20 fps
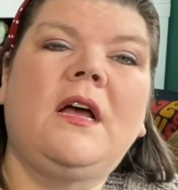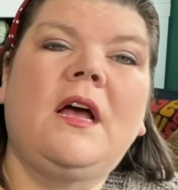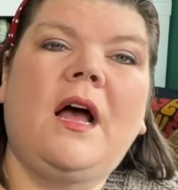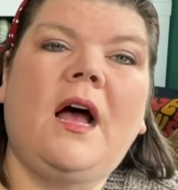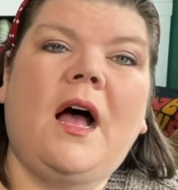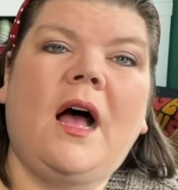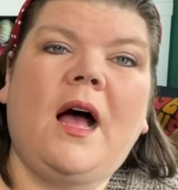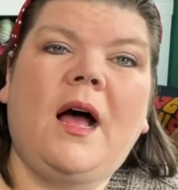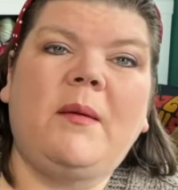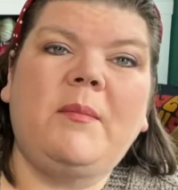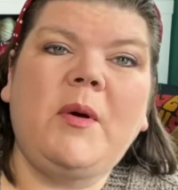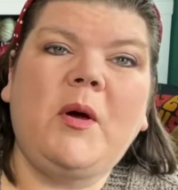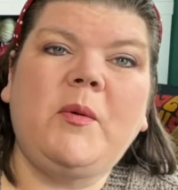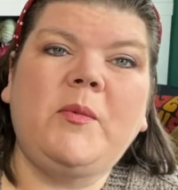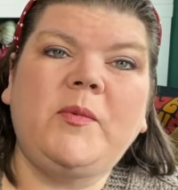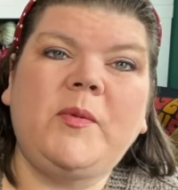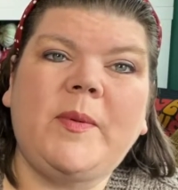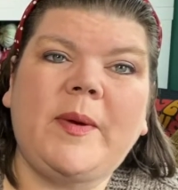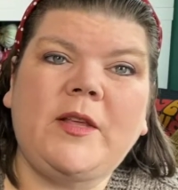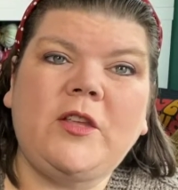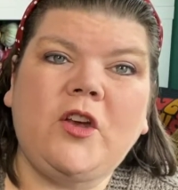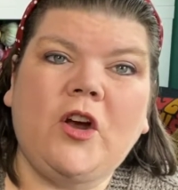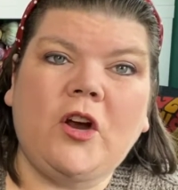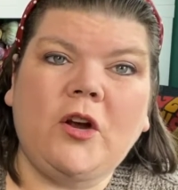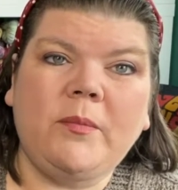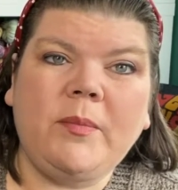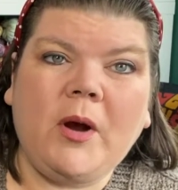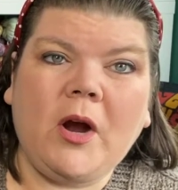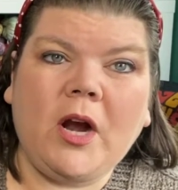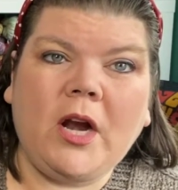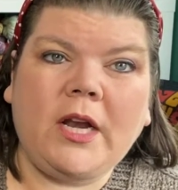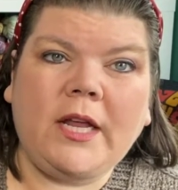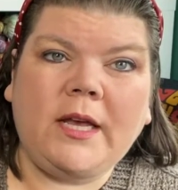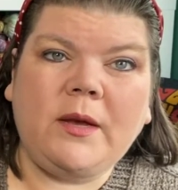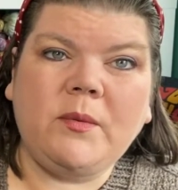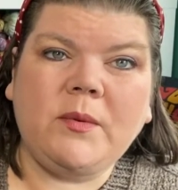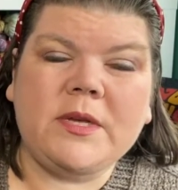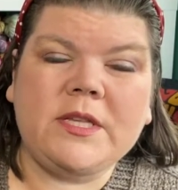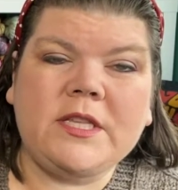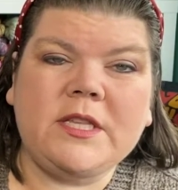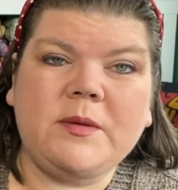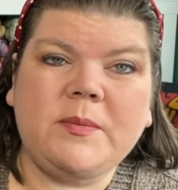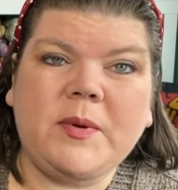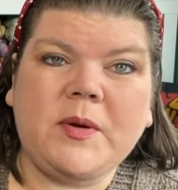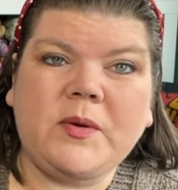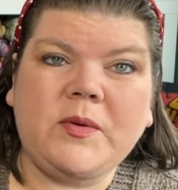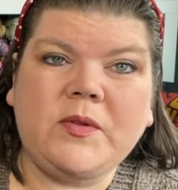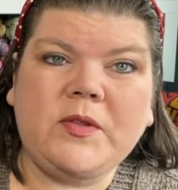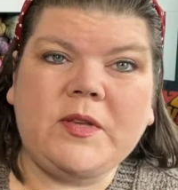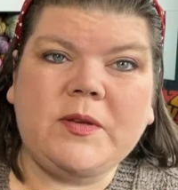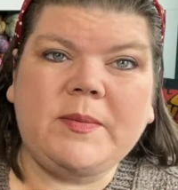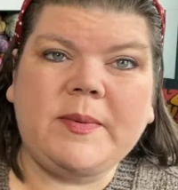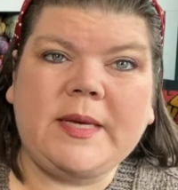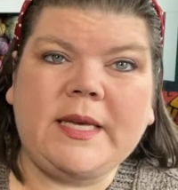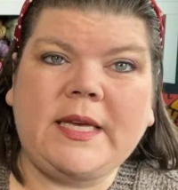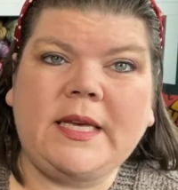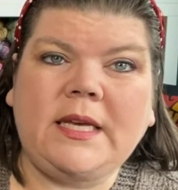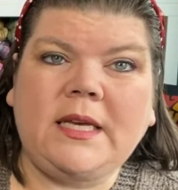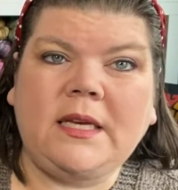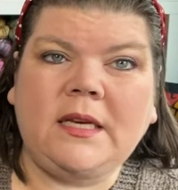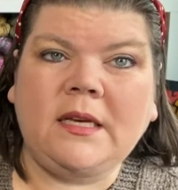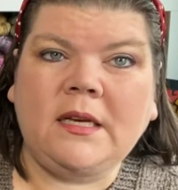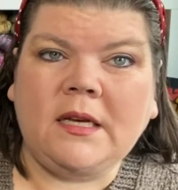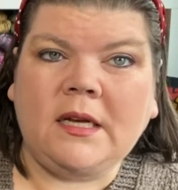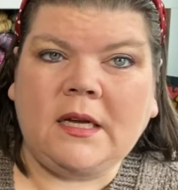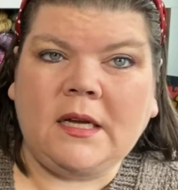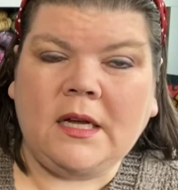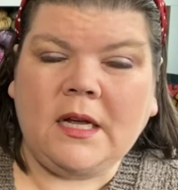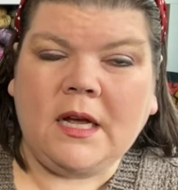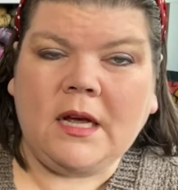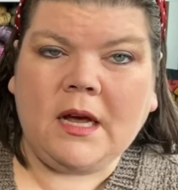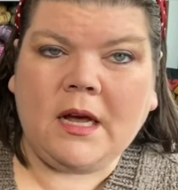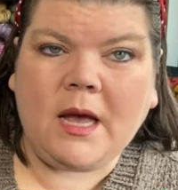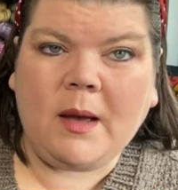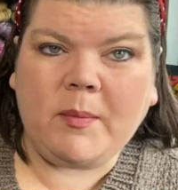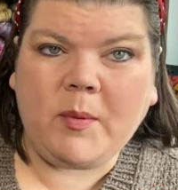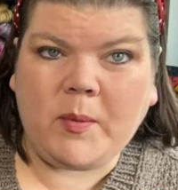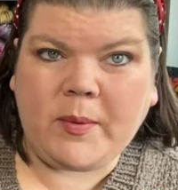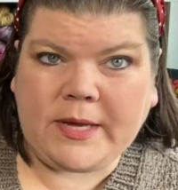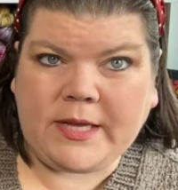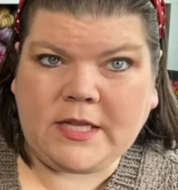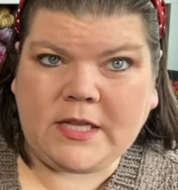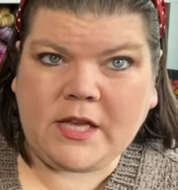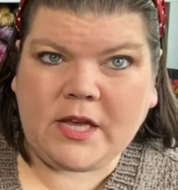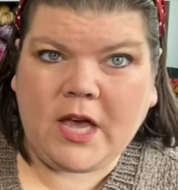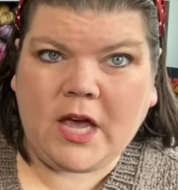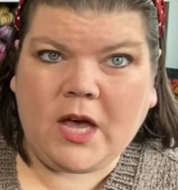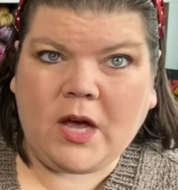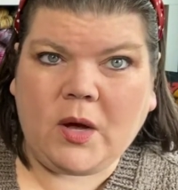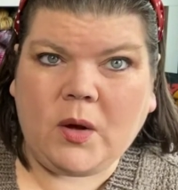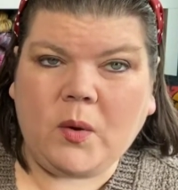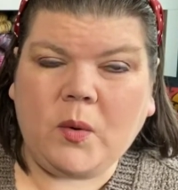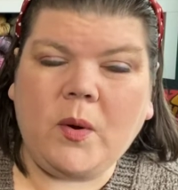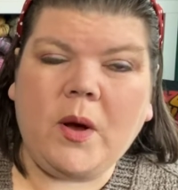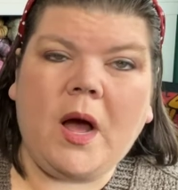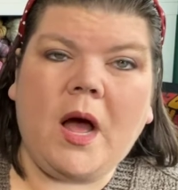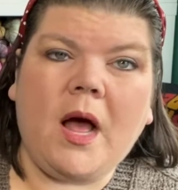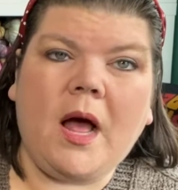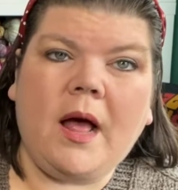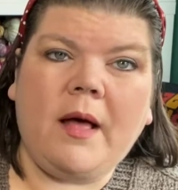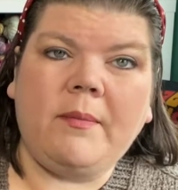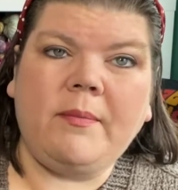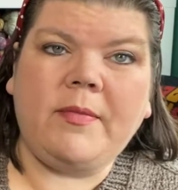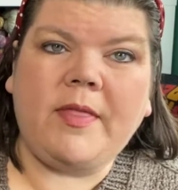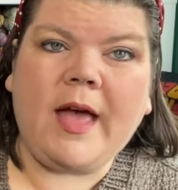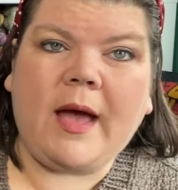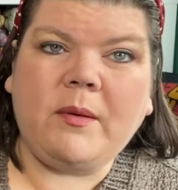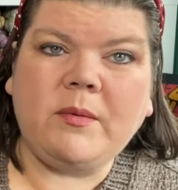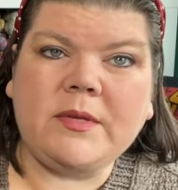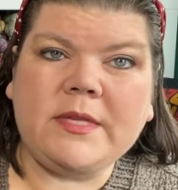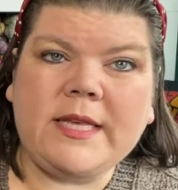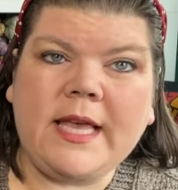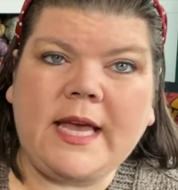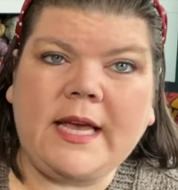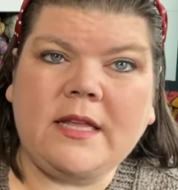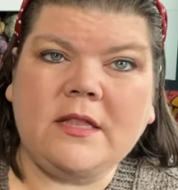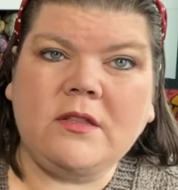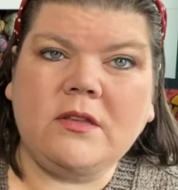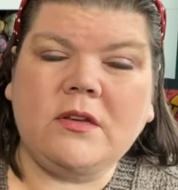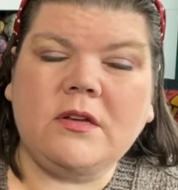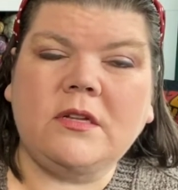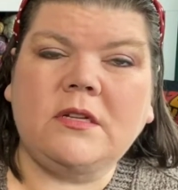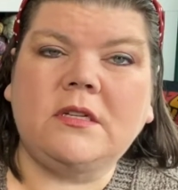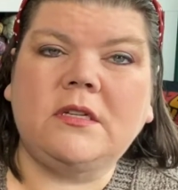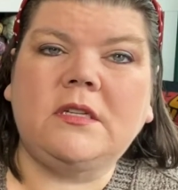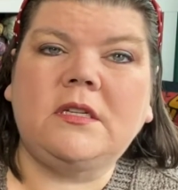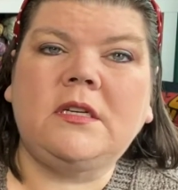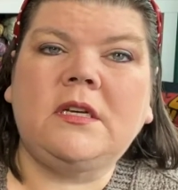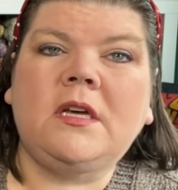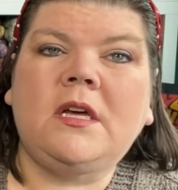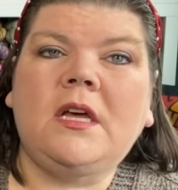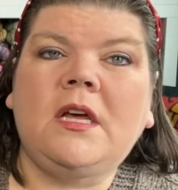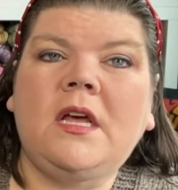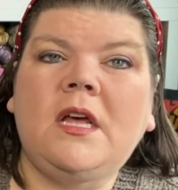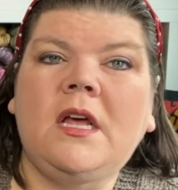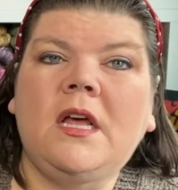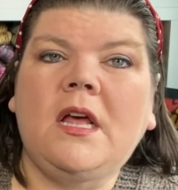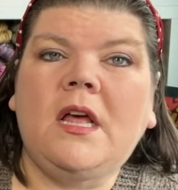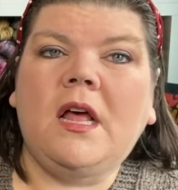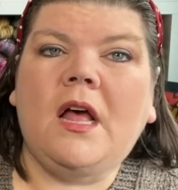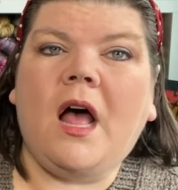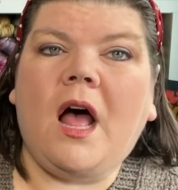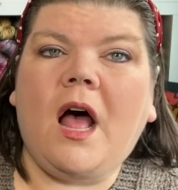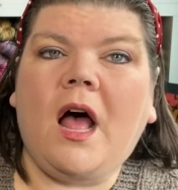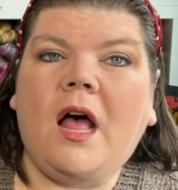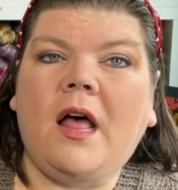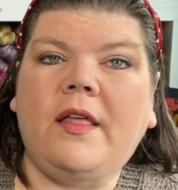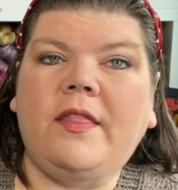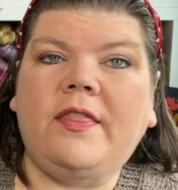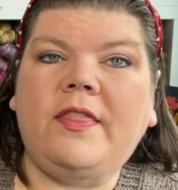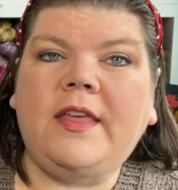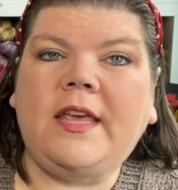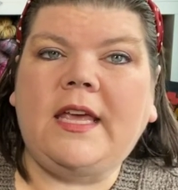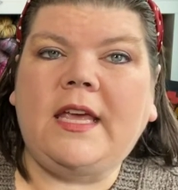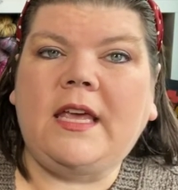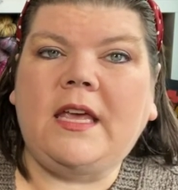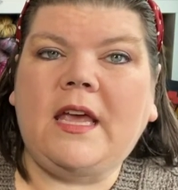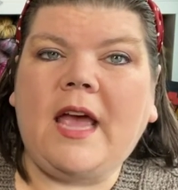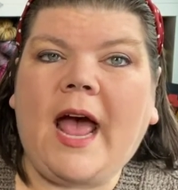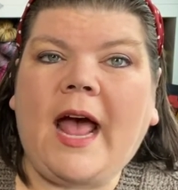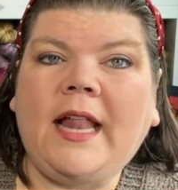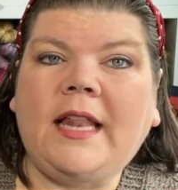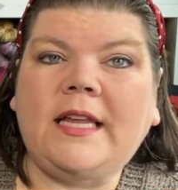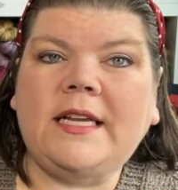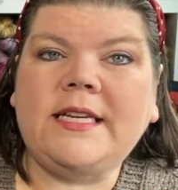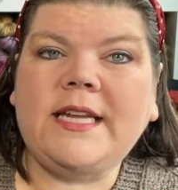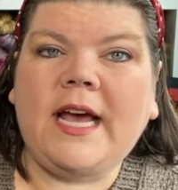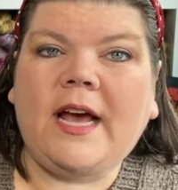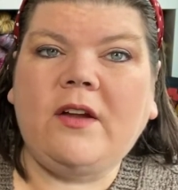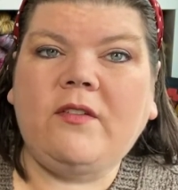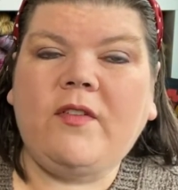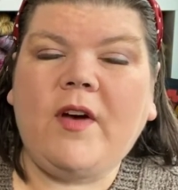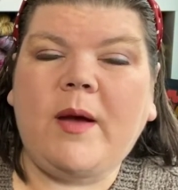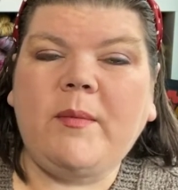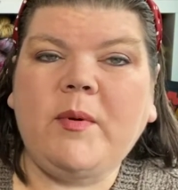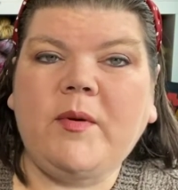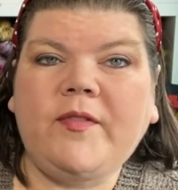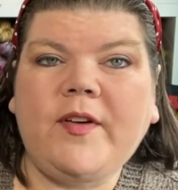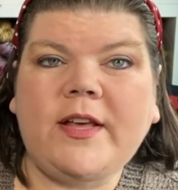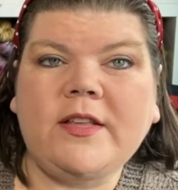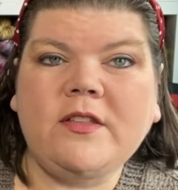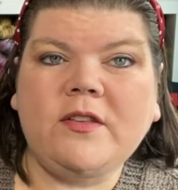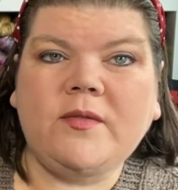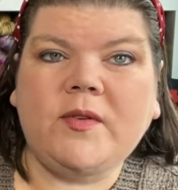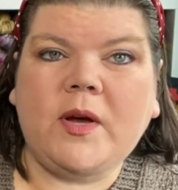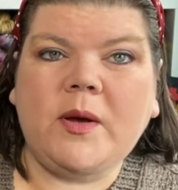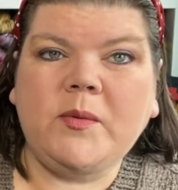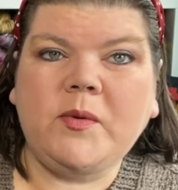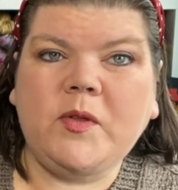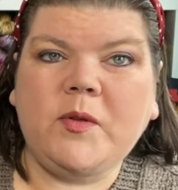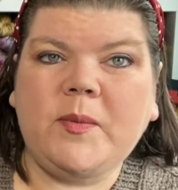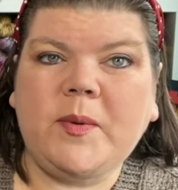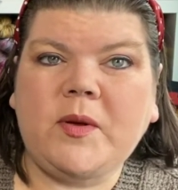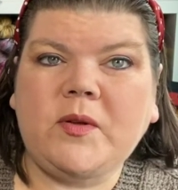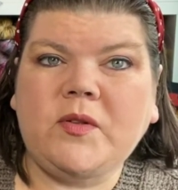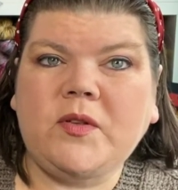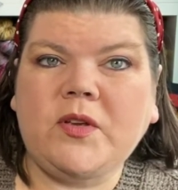Homespun Yarn Party was supposed to be a couple weeks ago. That was canceled. The Allentown Fiber Festival I was supposed to